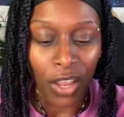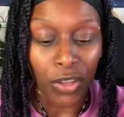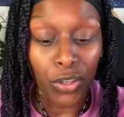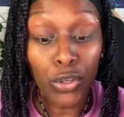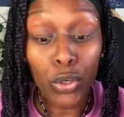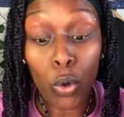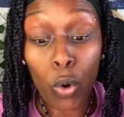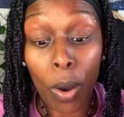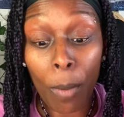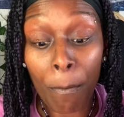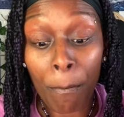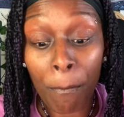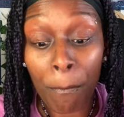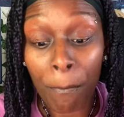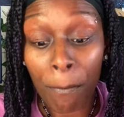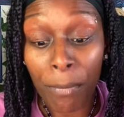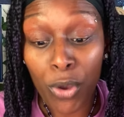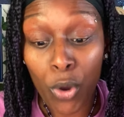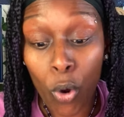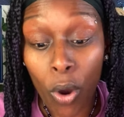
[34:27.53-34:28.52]
You're
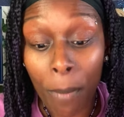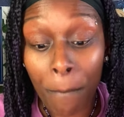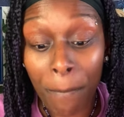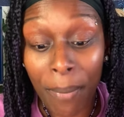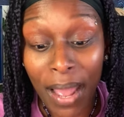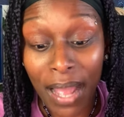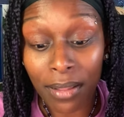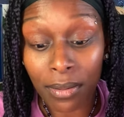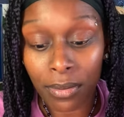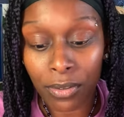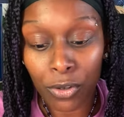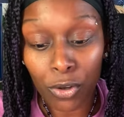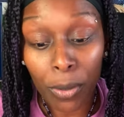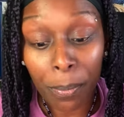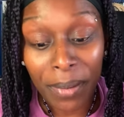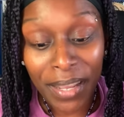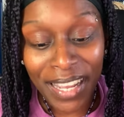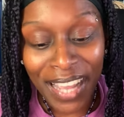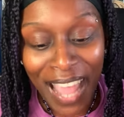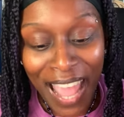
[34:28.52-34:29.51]
you're about you're
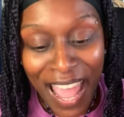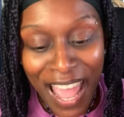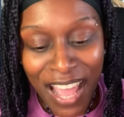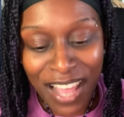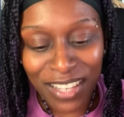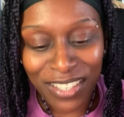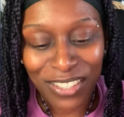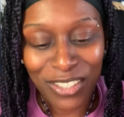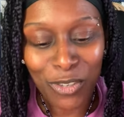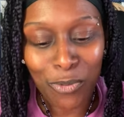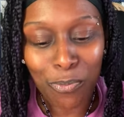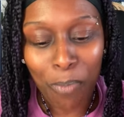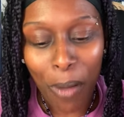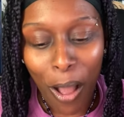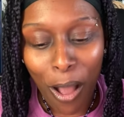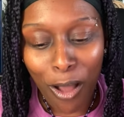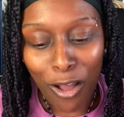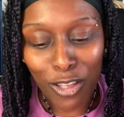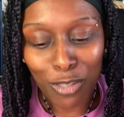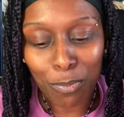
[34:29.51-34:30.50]
being asked to
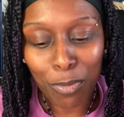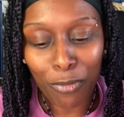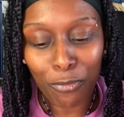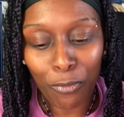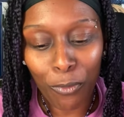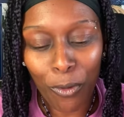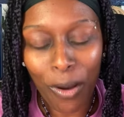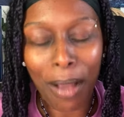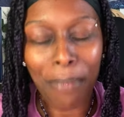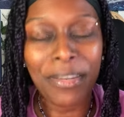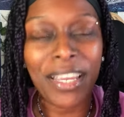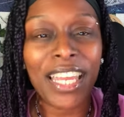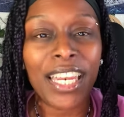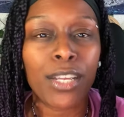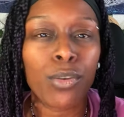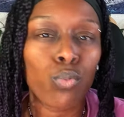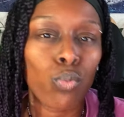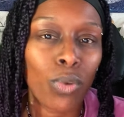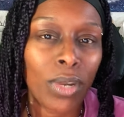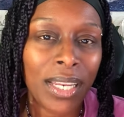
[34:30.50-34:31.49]
pause before I'm
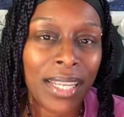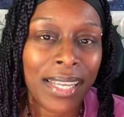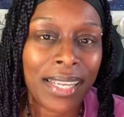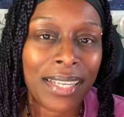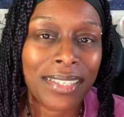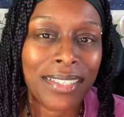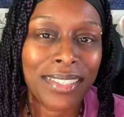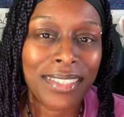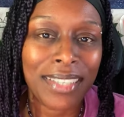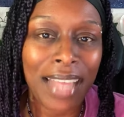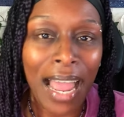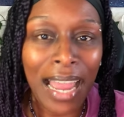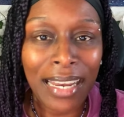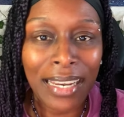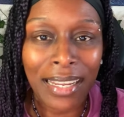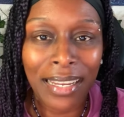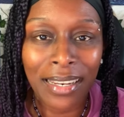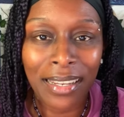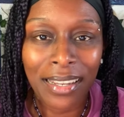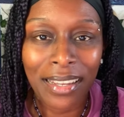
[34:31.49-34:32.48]
getting really
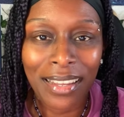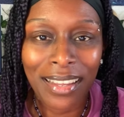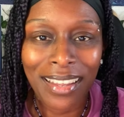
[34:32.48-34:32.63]
excited.